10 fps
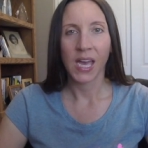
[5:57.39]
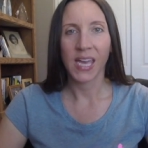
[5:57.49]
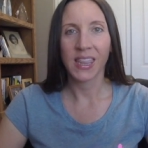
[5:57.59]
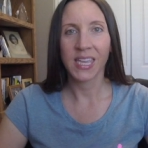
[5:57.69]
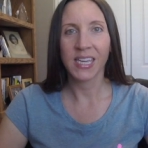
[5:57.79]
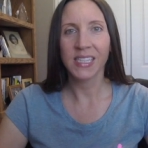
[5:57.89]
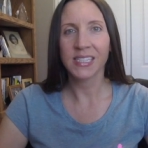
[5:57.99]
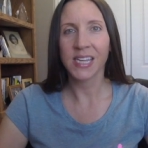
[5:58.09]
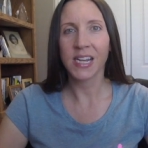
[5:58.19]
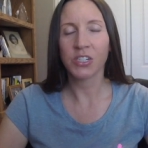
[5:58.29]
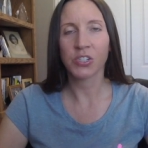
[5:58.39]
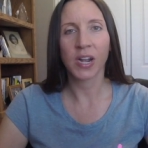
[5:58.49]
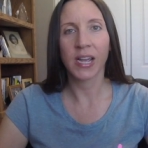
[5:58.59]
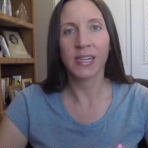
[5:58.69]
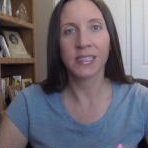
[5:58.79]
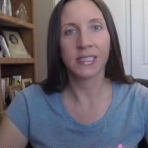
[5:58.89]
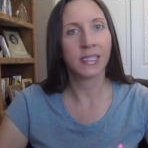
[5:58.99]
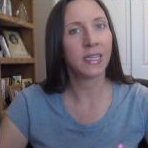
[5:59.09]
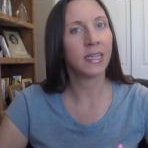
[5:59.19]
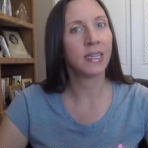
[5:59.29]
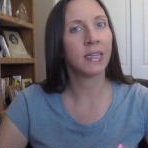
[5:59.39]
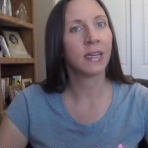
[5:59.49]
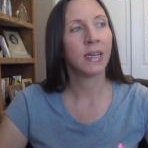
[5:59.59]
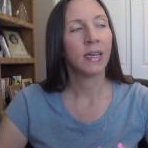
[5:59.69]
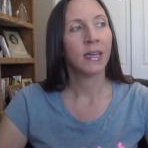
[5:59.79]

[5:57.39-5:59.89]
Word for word: I think it's that I try to see